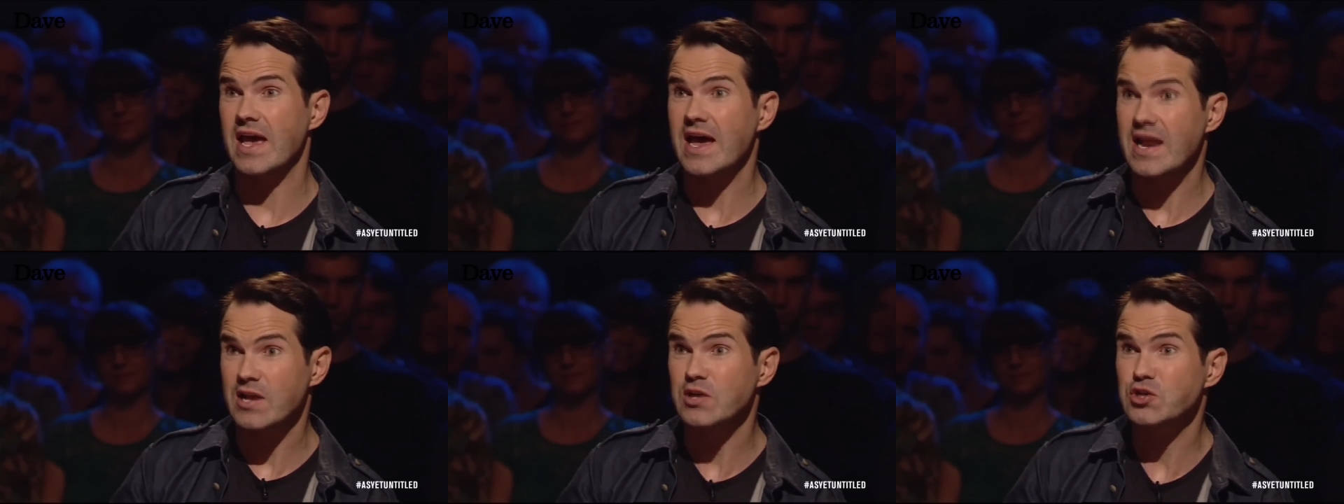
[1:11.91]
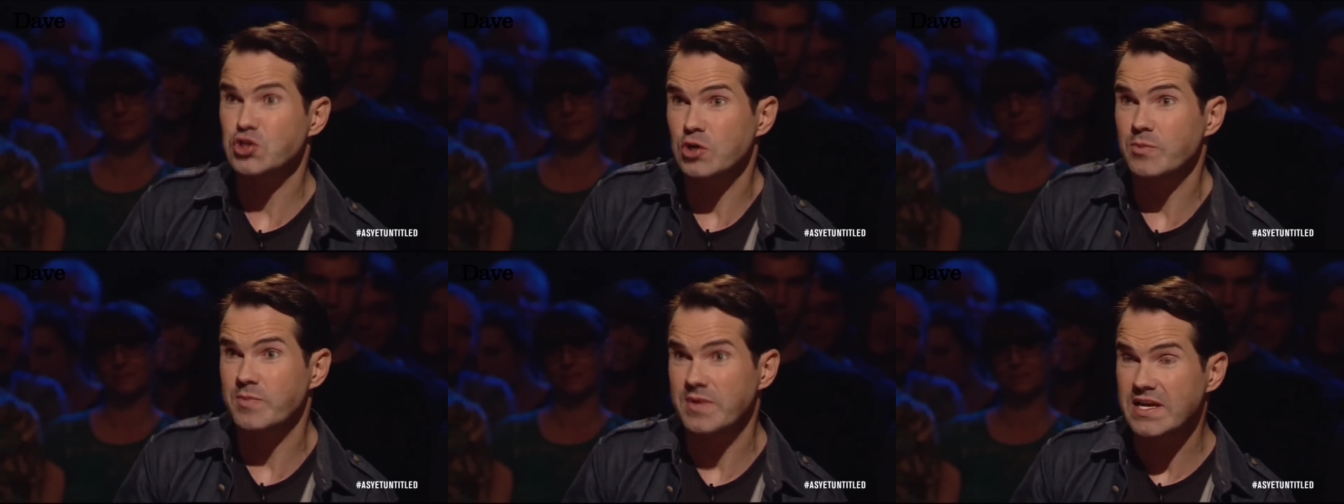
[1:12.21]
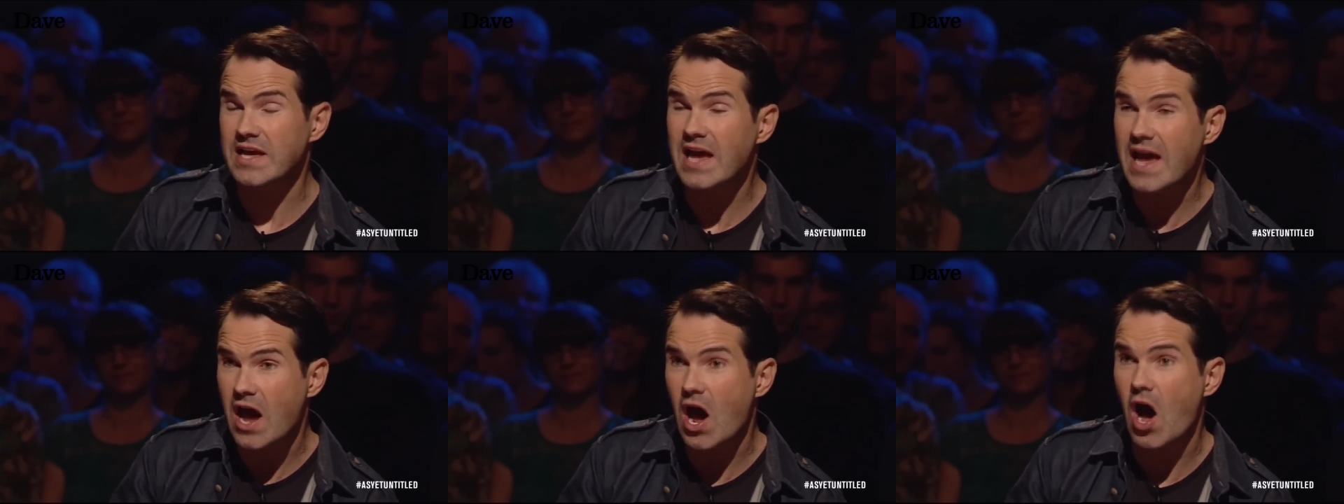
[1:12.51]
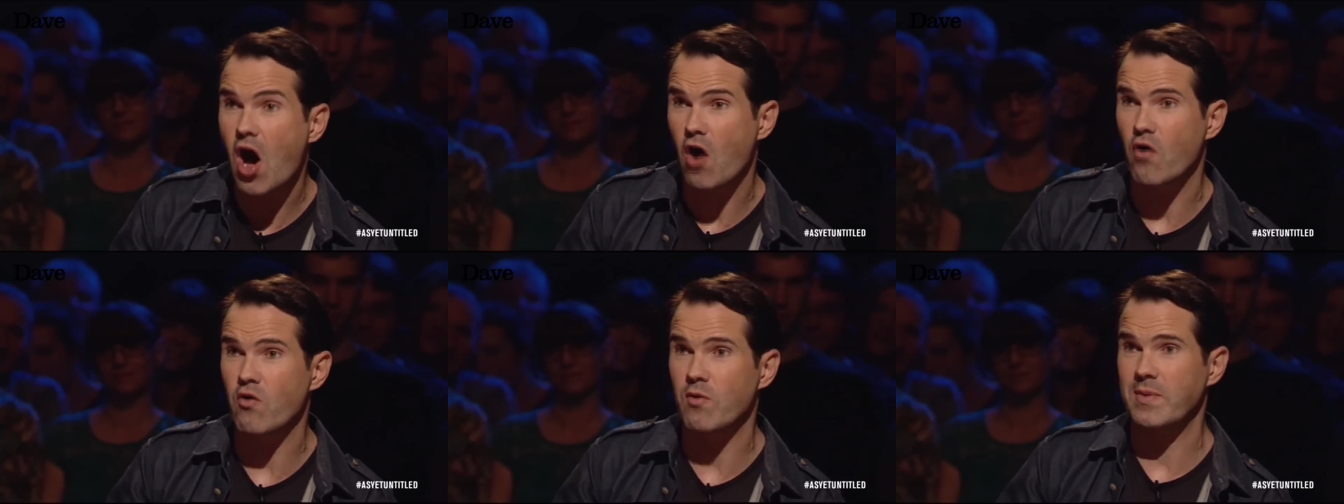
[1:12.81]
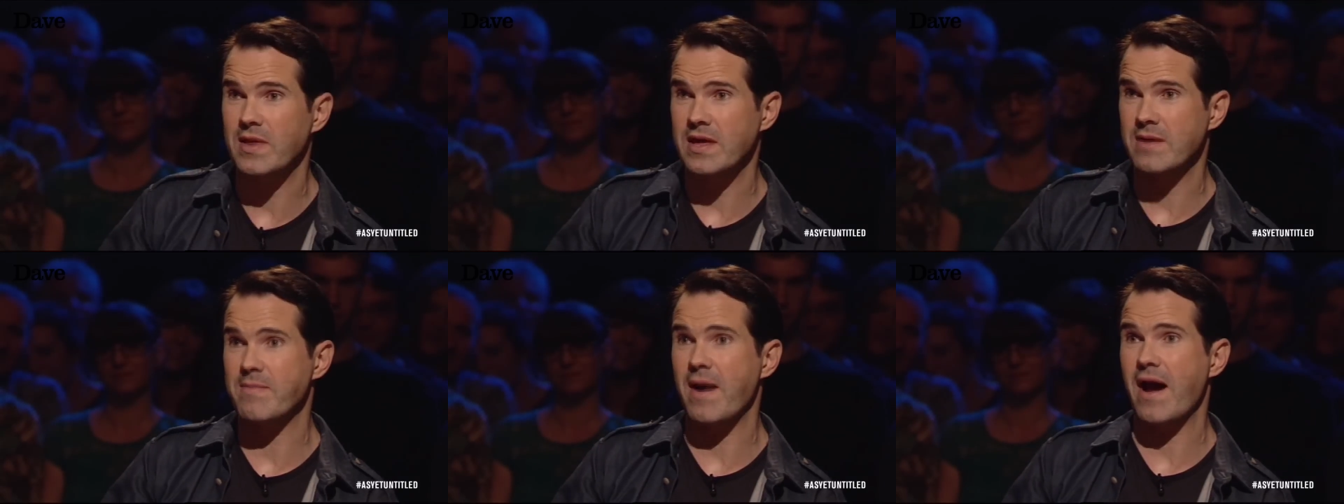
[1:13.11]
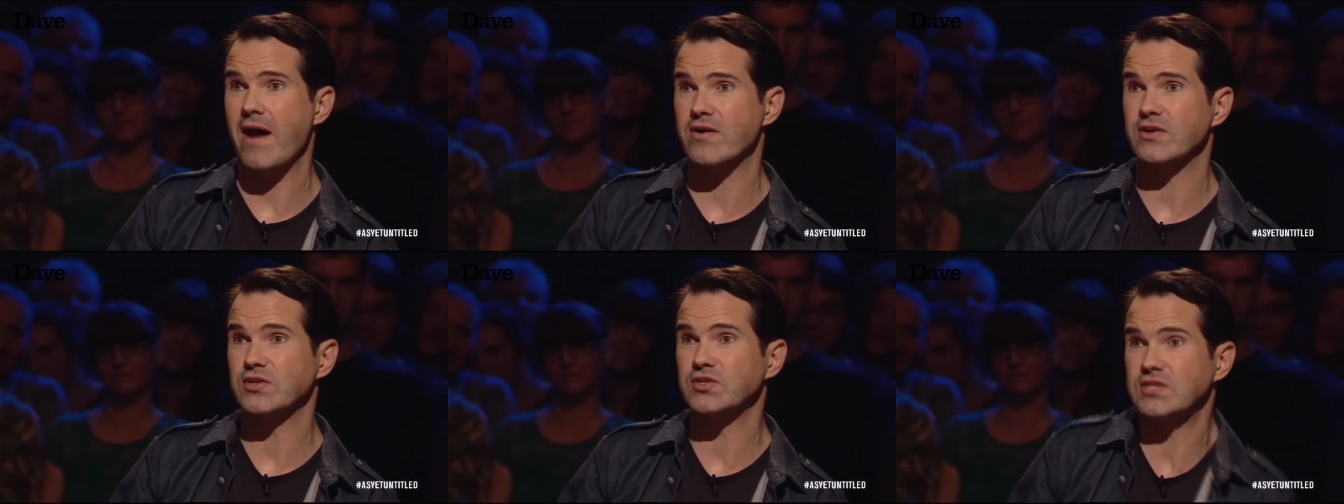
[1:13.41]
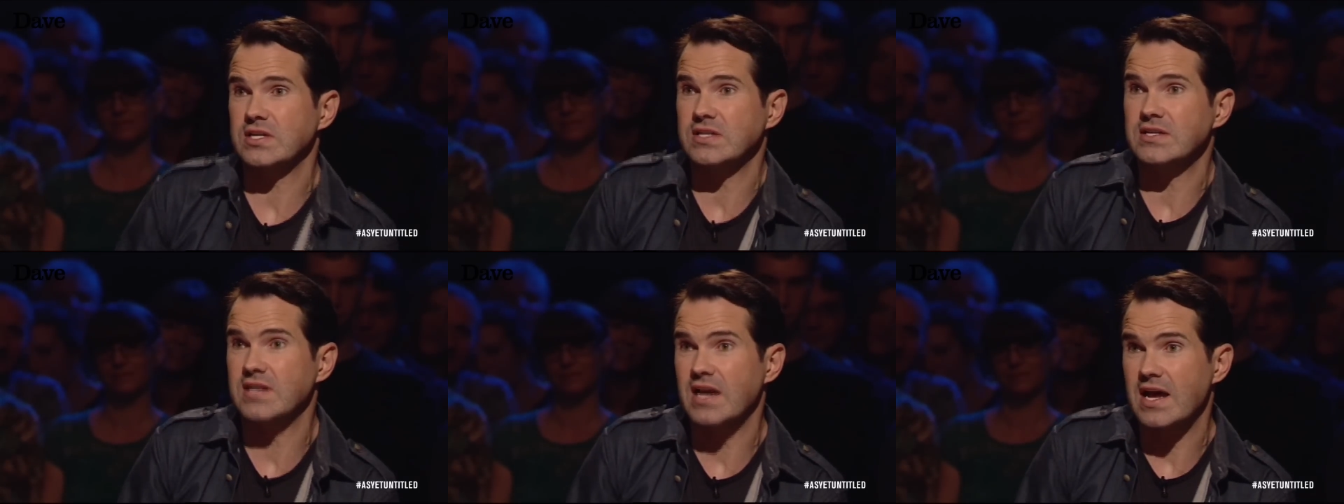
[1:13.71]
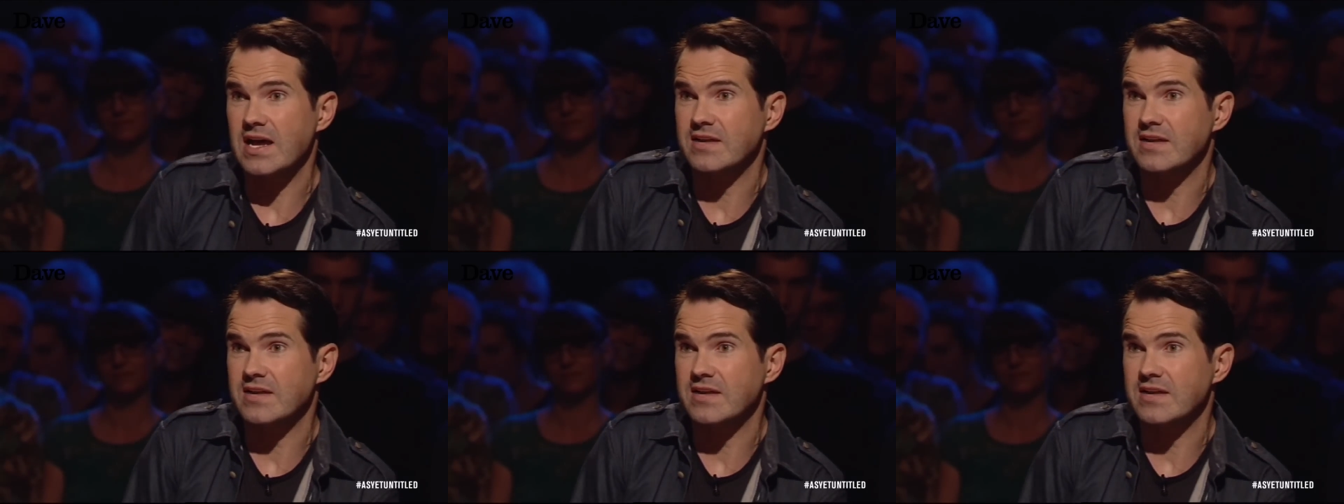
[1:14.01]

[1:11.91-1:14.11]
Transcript: and she'll be horribly embarrassed and,